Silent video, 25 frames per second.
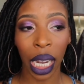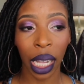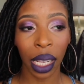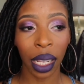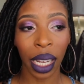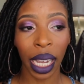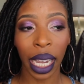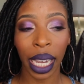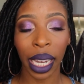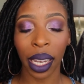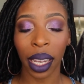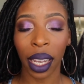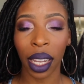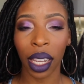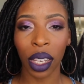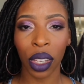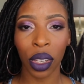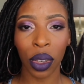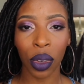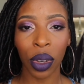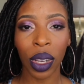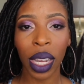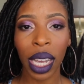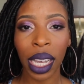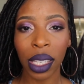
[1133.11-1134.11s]
Like,
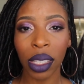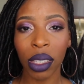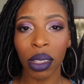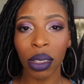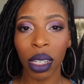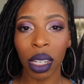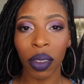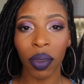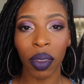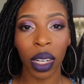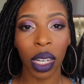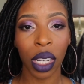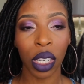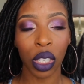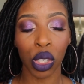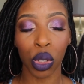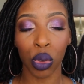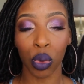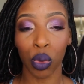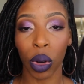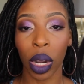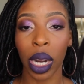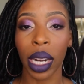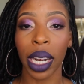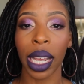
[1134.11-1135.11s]
you guys don't even need to
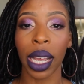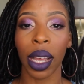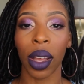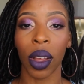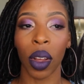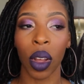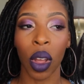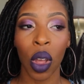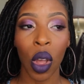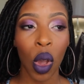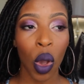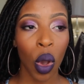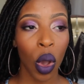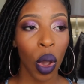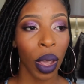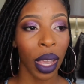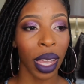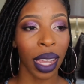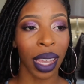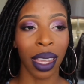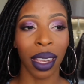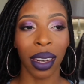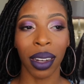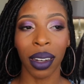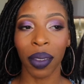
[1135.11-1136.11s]
run out
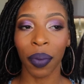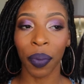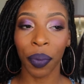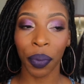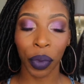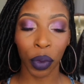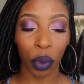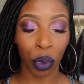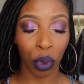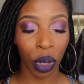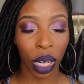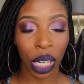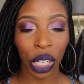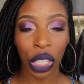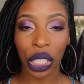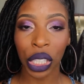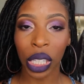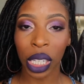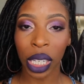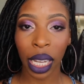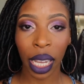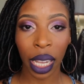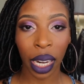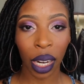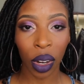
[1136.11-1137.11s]
and rush
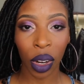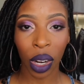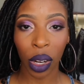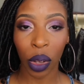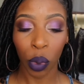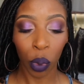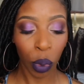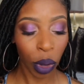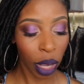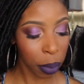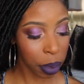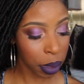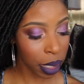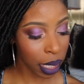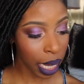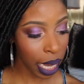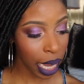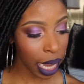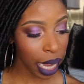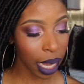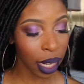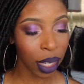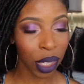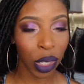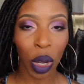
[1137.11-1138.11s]
to get it on the
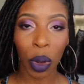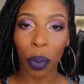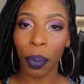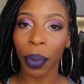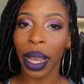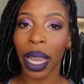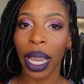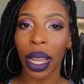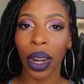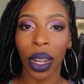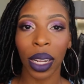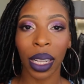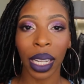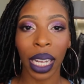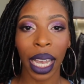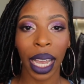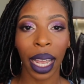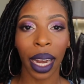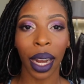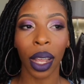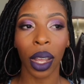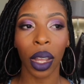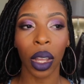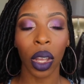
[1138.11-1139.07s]
website. Don't buy it online.